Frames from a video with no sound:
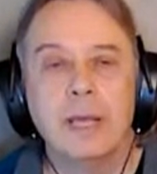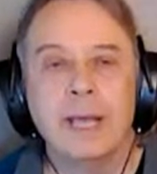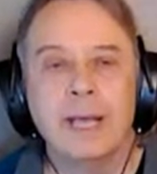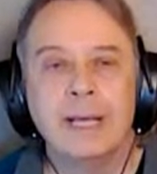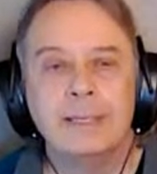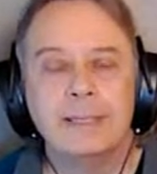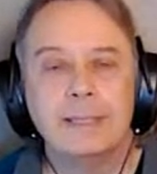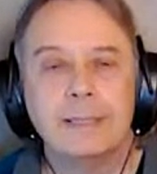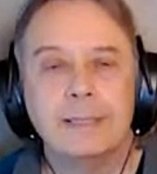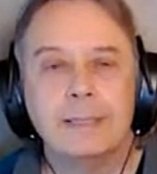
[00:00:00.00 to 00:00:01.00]
And
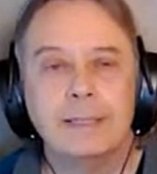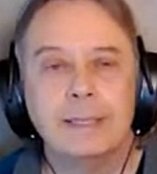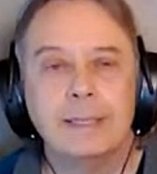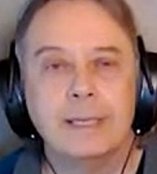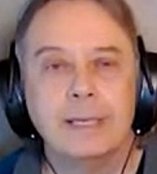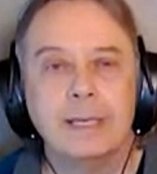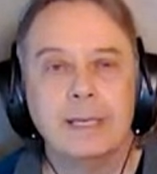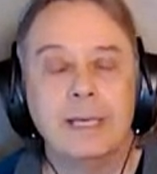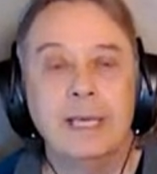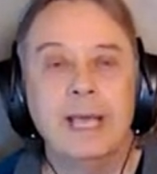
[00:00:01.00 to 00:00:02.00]

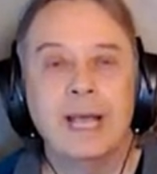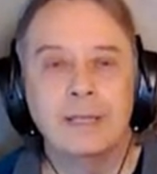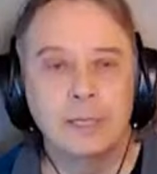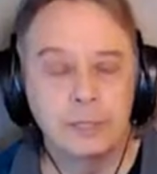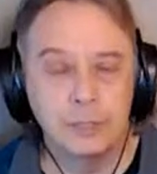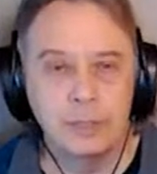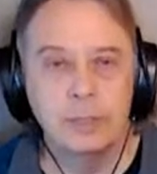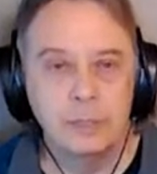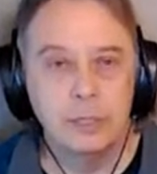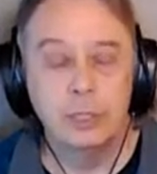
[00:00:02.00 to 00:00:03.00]
he had this
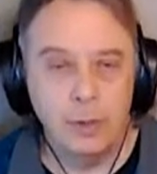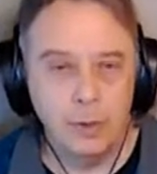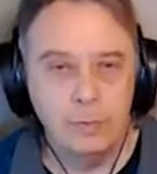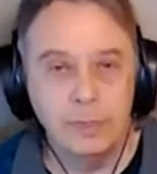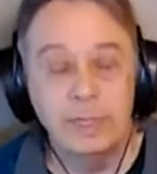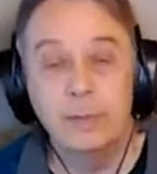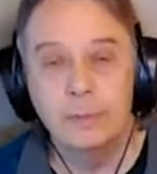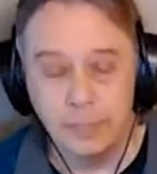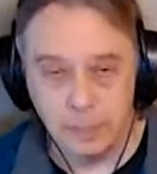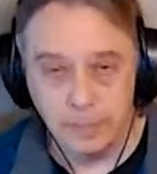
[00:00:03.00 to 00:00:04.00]
show that he
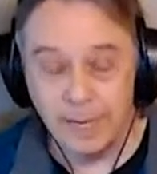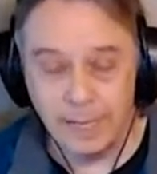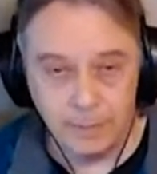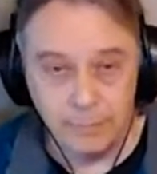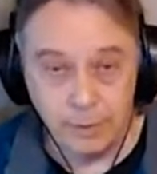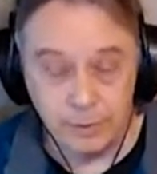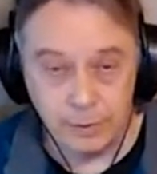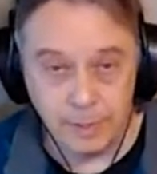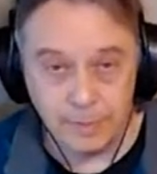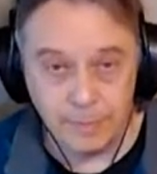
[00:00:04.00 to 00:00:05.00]
was the main
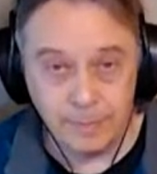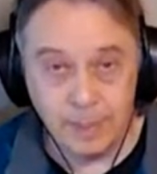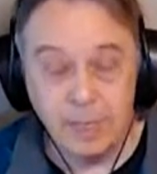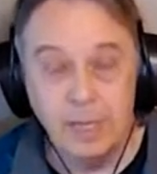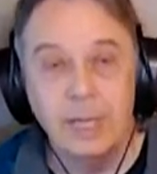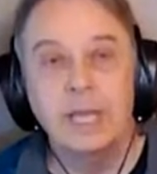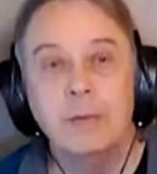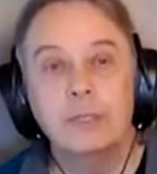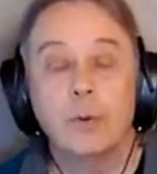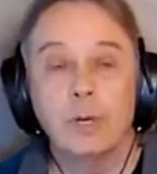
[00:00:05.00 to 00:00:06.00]
composer on.
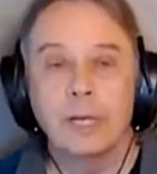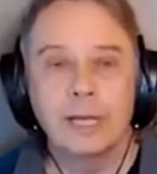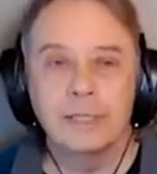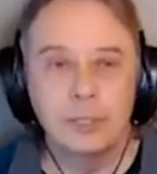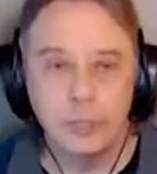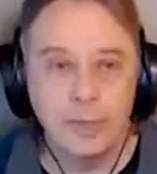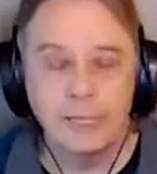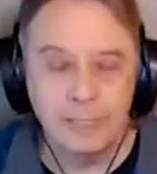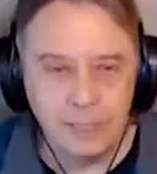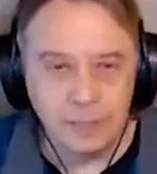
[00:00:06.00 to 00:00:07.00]
He was working on
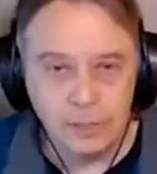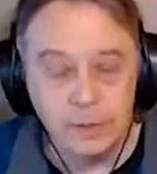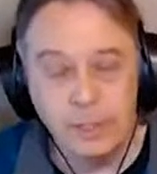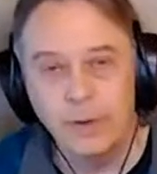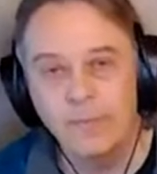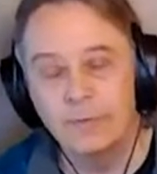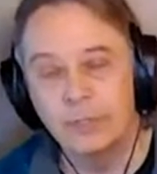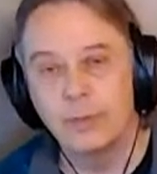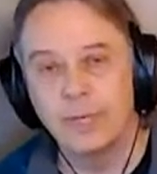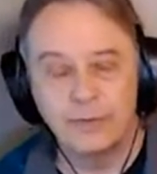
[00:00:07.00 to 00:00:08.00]
strings at a studio for
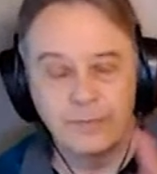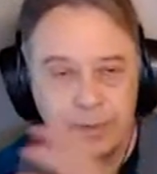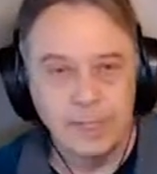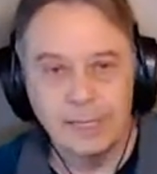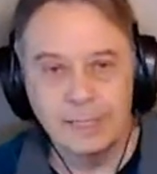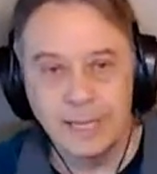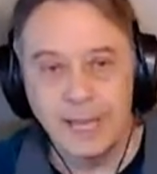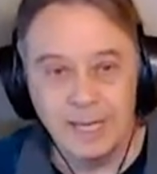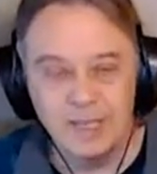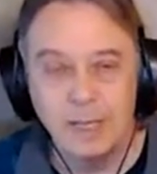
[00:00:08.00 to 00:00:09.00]
Strings for the Next
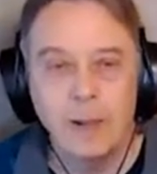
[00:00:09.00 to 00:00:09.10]
Day.